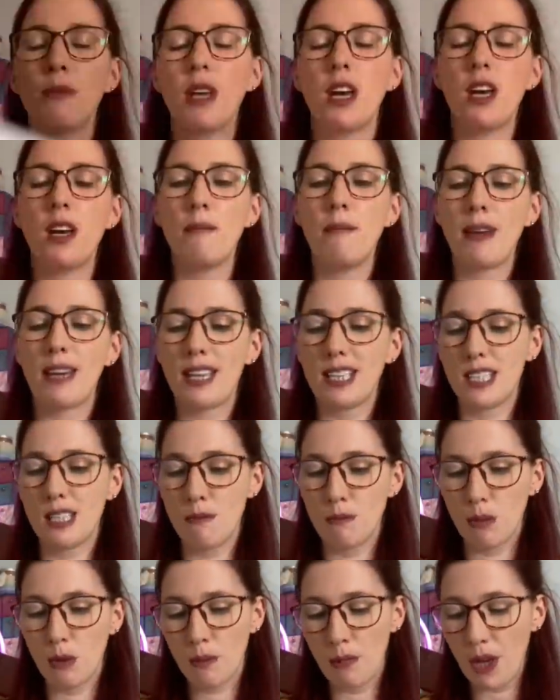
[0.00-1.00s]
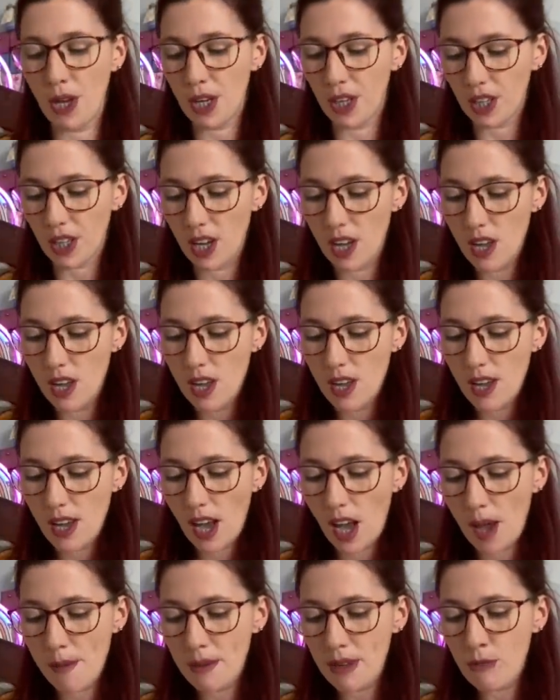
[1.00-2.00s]
the Make It Simple book.
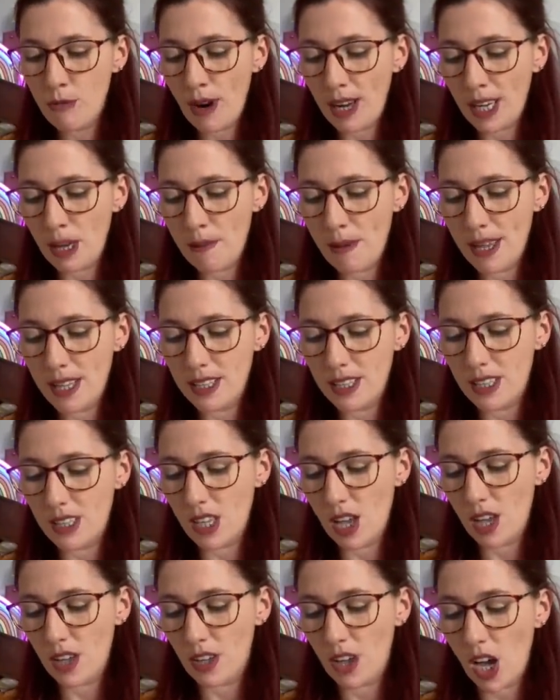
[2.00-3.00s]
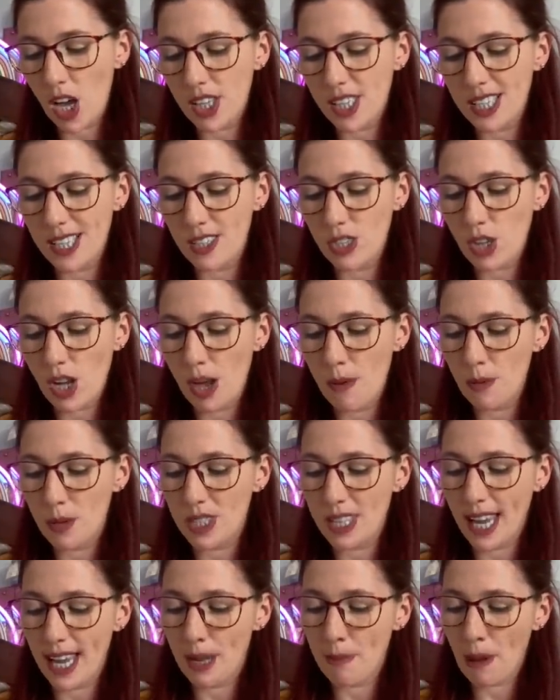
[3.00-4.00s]
It recommends that cutting time would
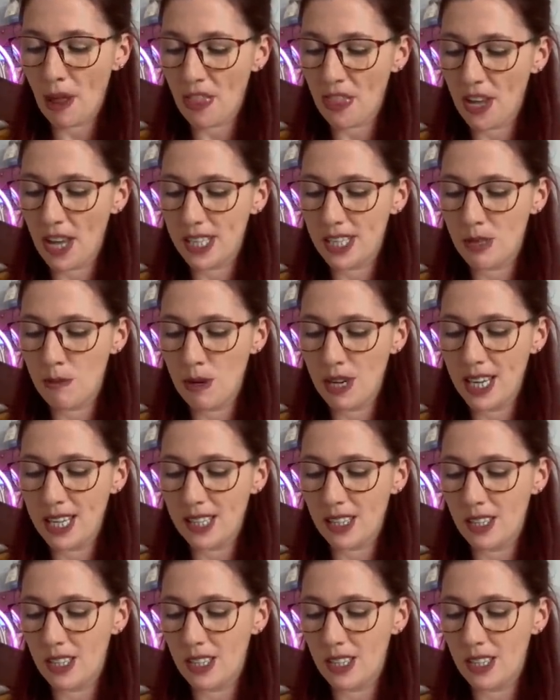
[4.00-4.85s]
take about 30 minutes